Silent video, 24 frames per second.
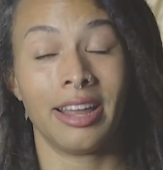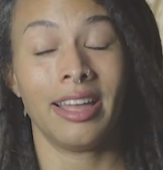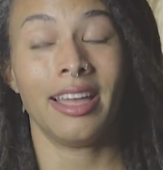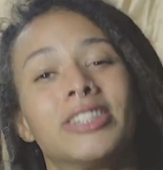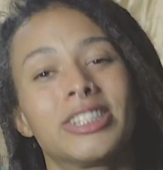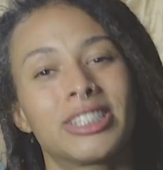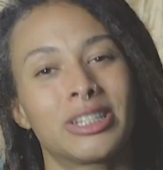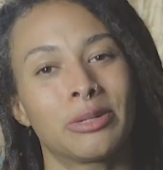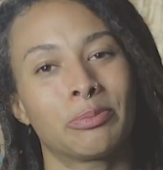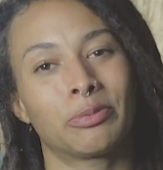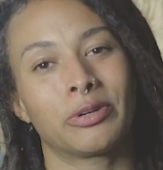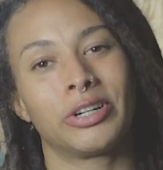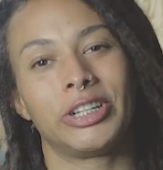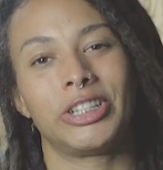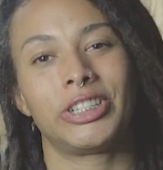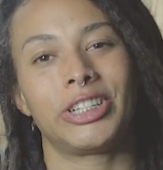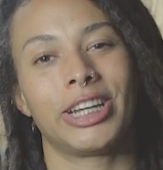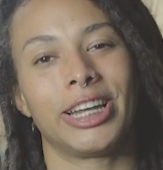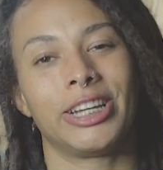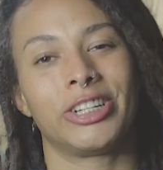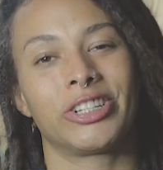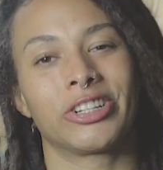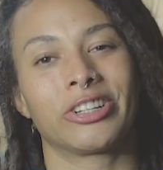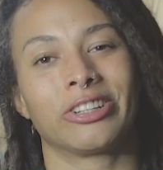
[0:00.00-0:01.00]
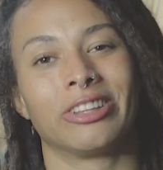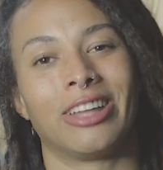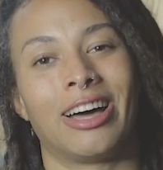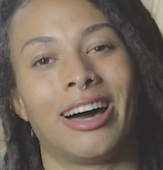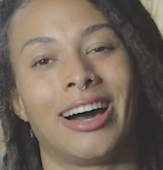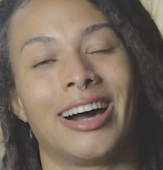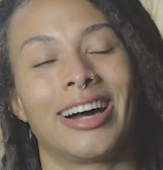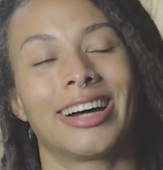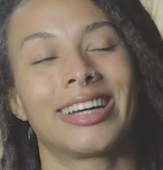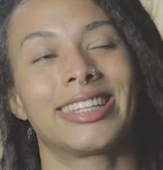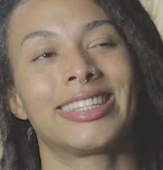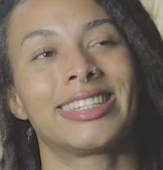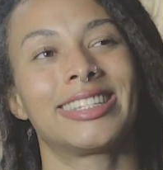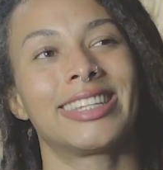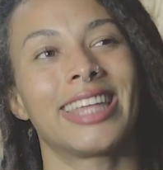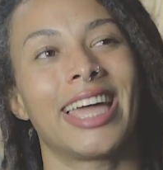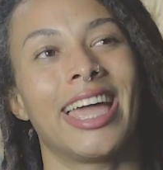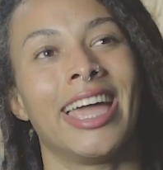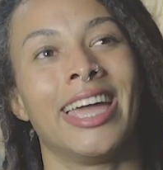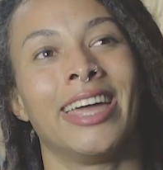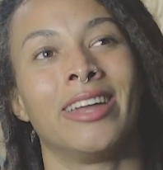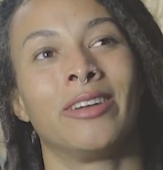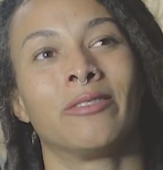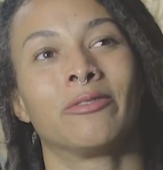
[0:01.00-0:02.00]
Just appreciate your locks
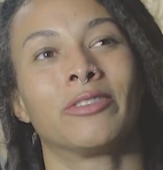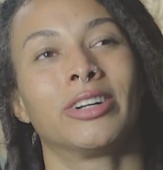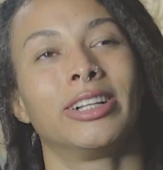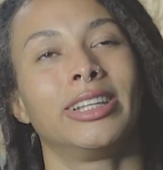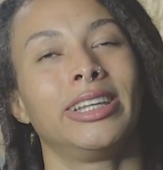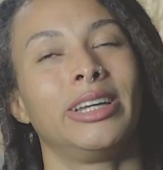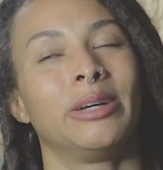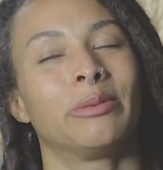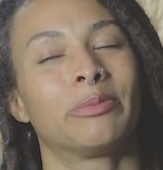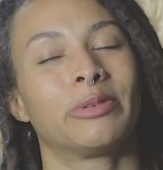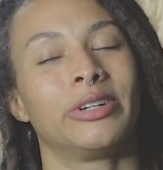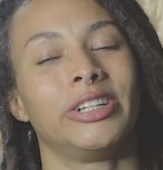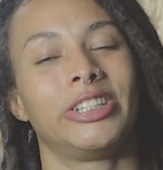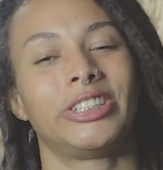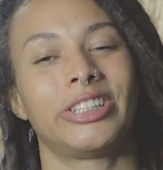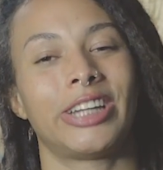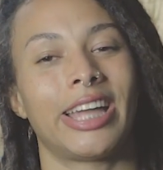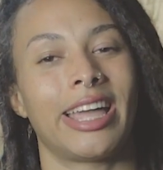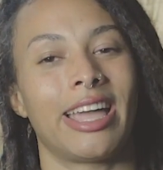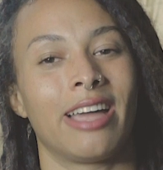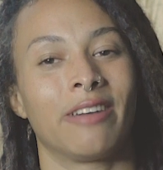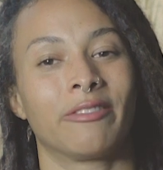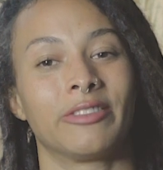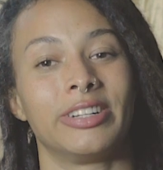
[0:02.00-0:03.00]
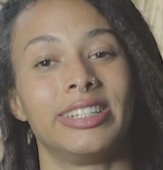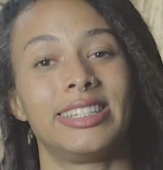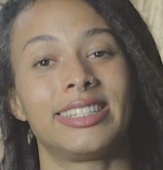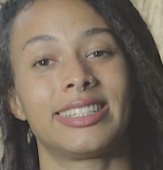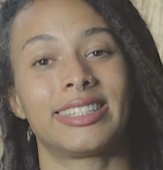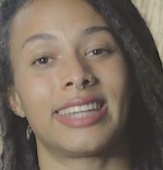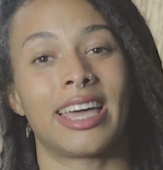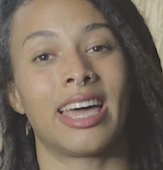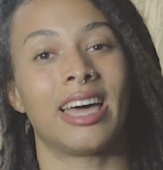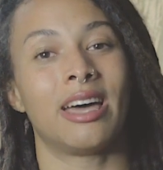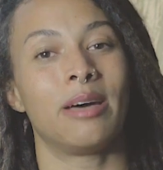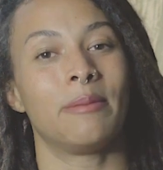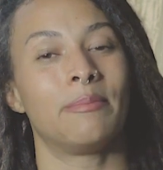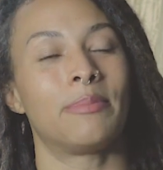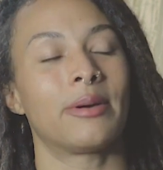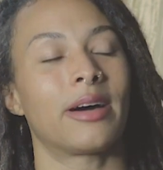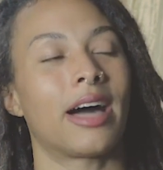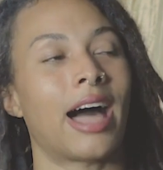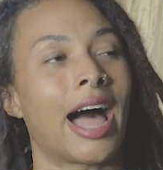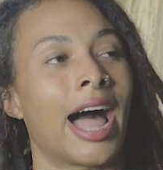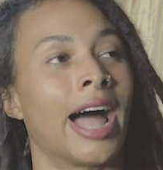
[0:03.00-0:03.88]
and really appreciate every step.